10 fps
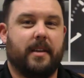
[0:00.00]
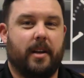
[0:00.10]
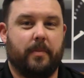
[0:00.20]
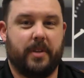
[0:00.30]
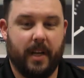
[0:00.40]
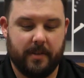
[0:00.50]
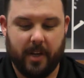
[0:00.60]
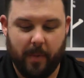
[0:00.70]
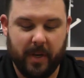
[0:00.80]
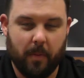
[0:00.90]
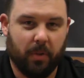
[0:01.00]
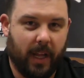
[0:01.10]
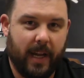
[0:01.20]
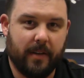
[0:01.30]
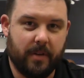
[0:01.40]
setup does come into
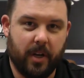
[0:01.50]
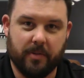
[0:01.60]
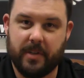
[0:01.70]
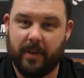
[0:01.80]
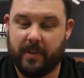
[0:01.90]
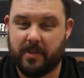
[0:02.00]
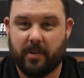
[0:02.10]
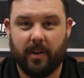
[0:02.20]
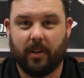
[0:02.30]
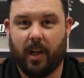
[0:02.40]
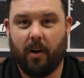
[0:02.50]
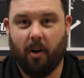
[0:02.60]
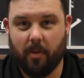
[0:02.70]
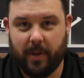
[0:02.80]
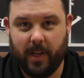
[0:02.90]
play in, you know, stuff that's turning a lot of
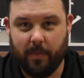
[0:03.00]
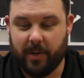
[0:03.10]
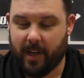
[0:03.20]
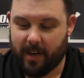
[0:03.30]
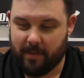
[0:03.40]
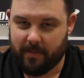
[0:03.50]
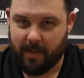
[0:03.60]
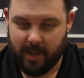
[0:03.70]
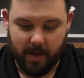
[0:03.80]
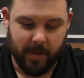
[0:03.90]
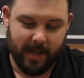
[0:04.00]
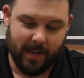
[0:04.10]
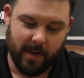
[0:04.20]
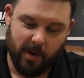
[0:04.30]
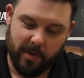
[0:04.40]
RPM. You got to think about it.
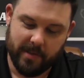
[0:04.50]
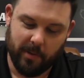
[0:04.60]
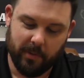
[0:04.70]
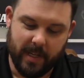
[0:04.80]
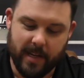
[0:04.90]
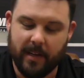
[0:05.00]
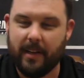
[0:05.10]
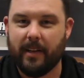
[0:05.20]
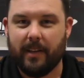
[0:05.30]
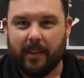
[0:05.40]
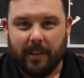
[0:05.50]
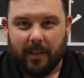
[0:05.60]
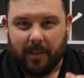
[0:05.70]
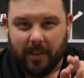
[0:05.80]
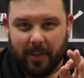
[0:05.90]
I know it's only
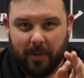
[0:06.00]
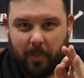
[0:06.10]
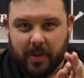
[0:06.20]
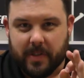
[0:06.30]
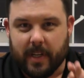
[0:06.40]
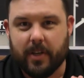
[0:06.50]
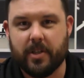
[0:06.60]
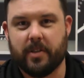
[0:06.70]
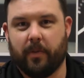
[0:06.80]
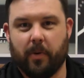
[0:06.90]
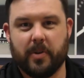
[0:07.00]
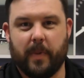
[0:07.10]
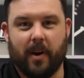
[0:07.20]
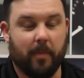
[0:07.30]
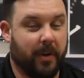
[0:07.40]
little percentages of
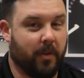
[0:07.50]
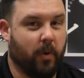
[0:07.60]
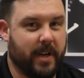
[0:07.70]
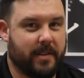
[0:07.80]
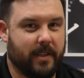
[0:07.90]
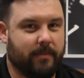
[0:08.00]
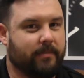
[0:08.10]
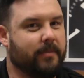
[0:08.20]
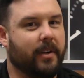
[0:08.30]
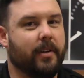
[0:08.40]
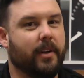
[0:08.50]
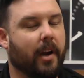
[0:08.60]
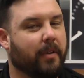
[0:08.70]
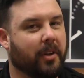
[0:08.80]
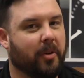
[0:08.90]
horsepower, but in racing,
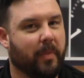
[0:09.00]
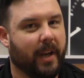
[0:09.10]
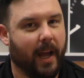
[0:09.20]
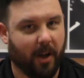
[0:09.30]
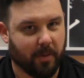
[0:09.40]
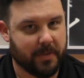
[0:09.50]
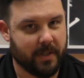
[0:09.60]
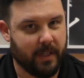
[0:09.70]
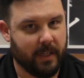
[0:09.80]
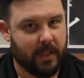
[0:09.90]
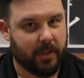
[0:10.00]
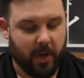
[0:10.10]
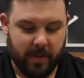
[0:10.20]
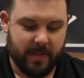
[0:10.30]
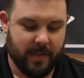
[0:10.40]
every little bit helps.
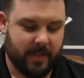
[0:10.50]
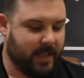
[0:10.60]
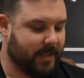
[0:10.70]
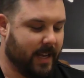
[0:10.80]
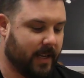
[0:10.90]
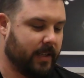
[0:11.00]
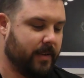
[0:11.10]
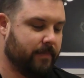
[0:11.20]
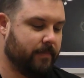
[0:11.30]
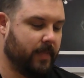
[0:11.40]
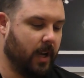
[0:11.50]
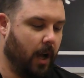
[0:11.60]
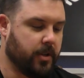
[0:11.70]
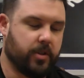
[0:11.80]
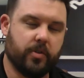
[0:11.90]
No, this isn't exactly
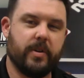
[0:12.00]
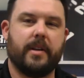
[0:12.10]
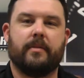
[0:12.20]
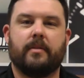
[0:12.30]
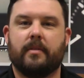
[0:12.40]
a street